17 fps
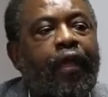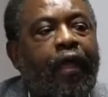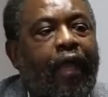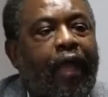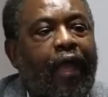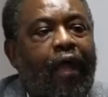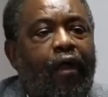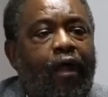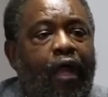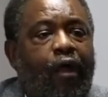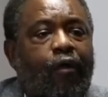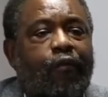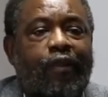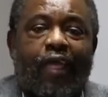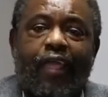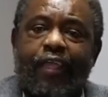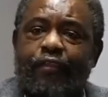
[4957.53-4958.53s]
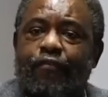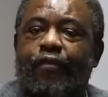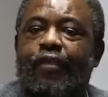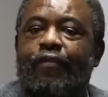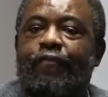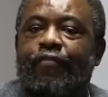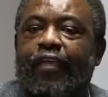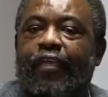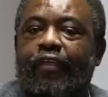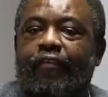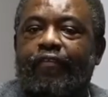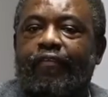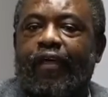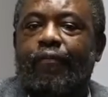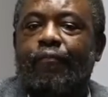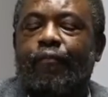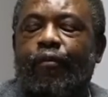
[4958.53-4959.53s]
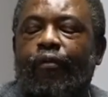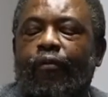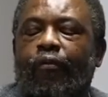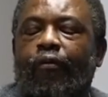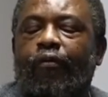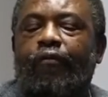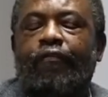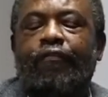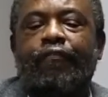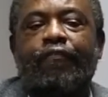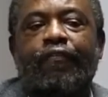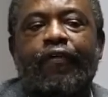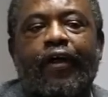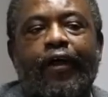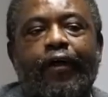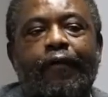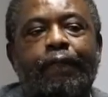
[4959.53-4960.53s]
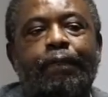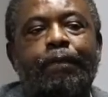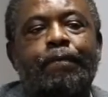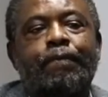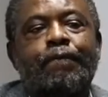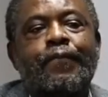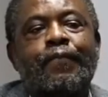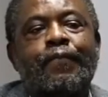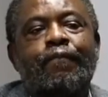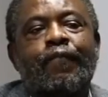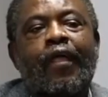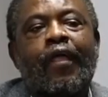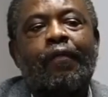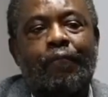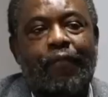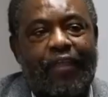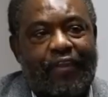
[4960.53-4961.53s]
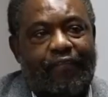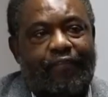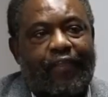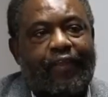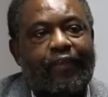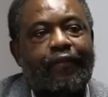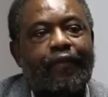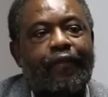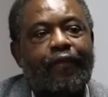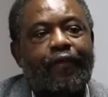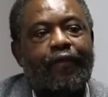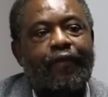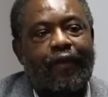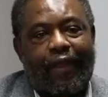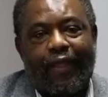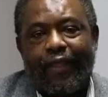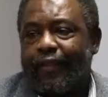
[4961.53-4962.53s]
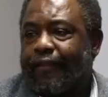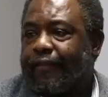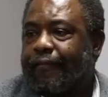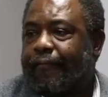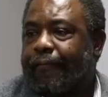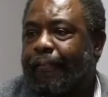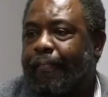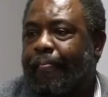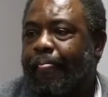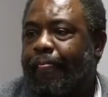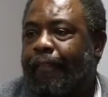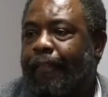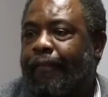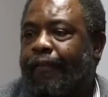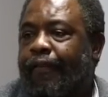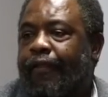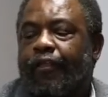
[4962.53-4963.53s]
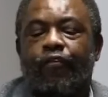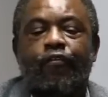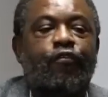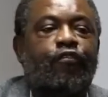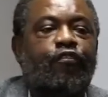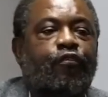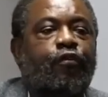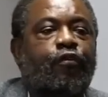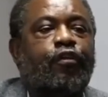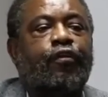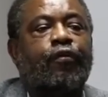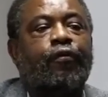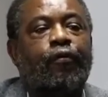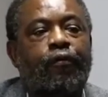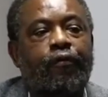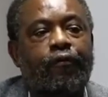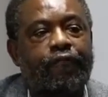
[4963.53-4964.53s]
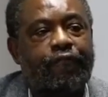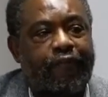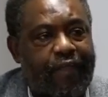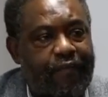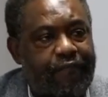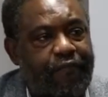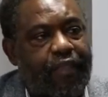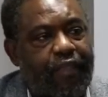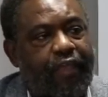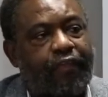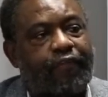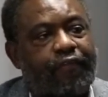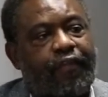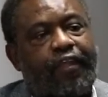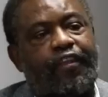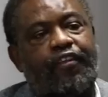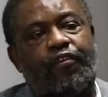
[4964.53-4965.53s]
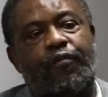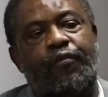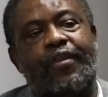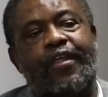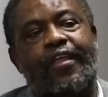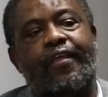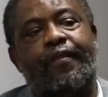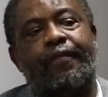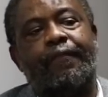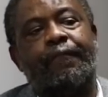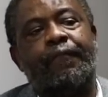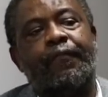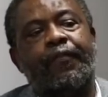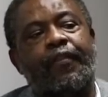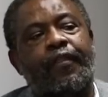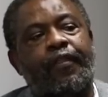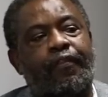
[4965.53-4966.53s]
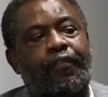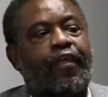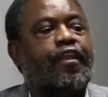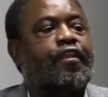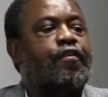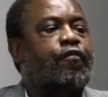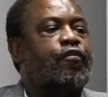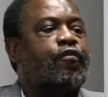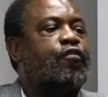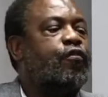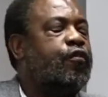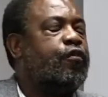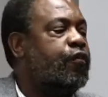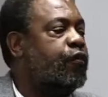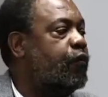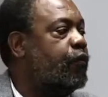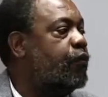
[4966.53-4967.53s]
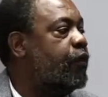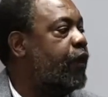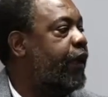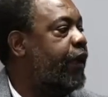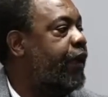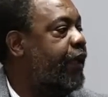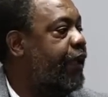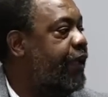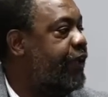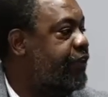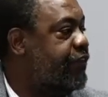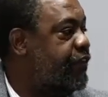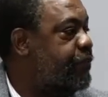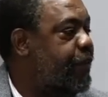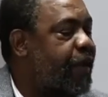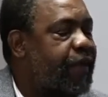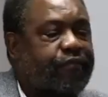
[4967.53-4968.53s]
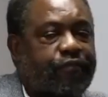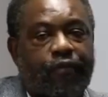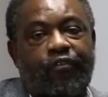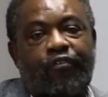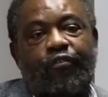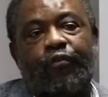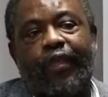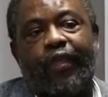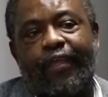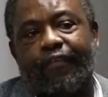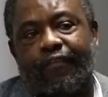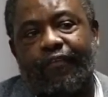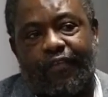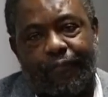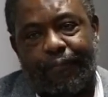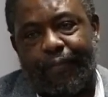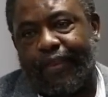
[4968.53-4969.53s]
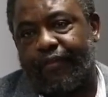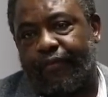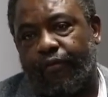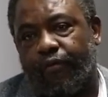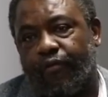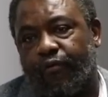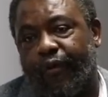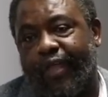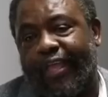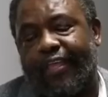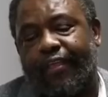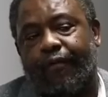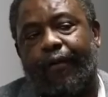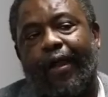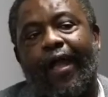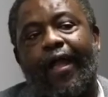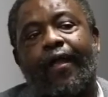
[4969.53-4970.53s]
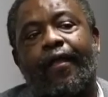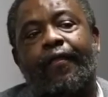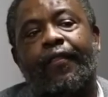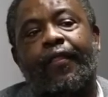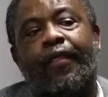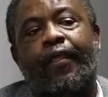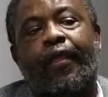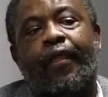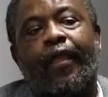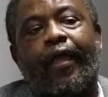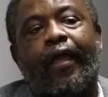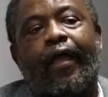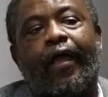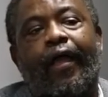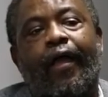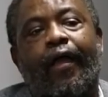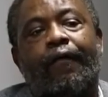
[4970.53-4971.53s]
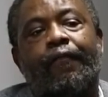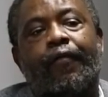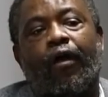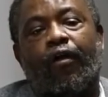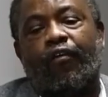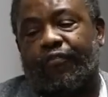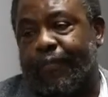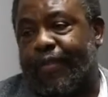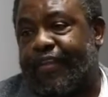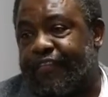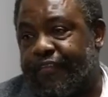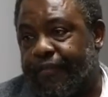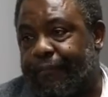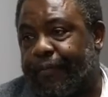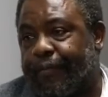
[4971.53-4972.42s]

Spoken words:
I would like to give the example of medicine, right? You do your 5 years at uni, then you do your 18 months or 2 years, depending on where you are, housemanship.